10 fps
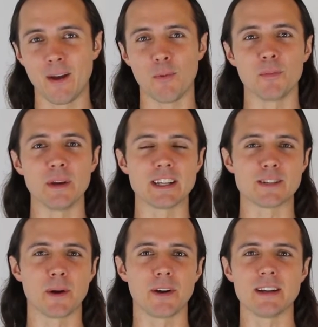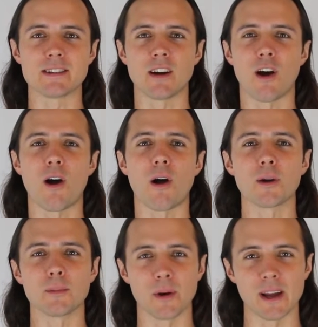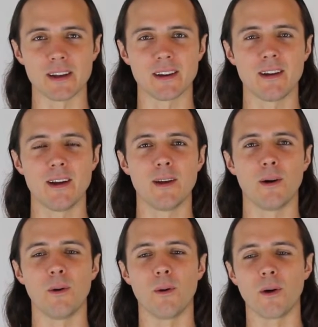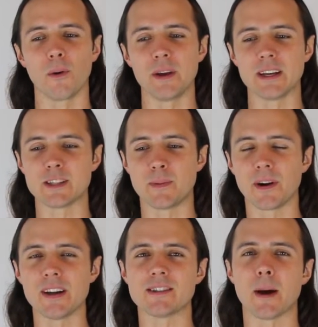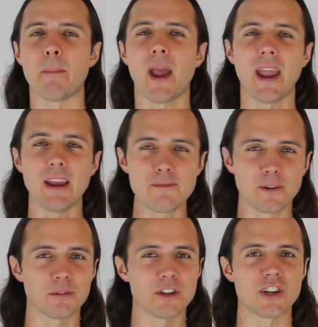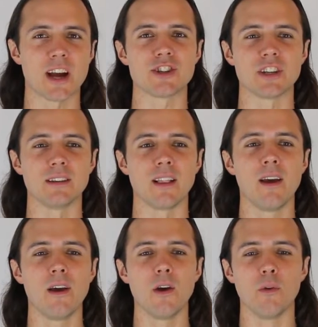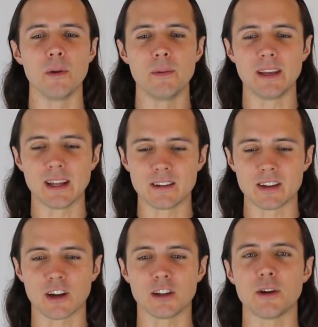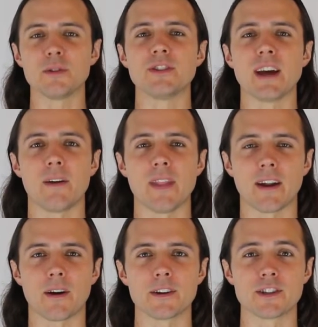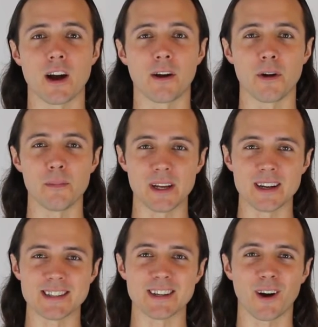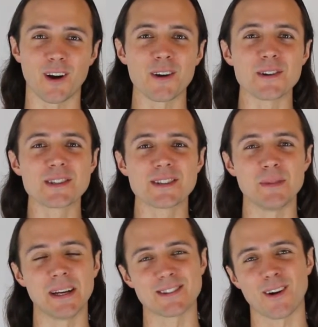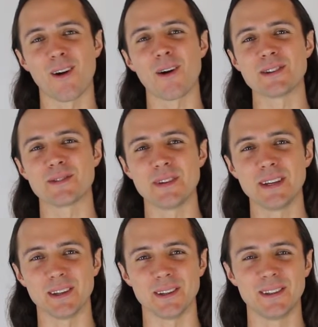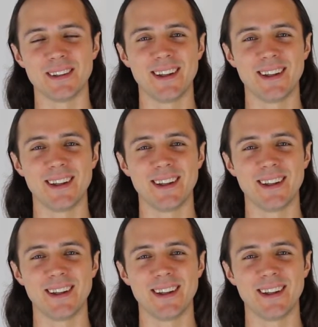When we experience a heartbreak or we experience a painful rejection, we begin to close down that heart chakra because it hurts, because our hearts feel.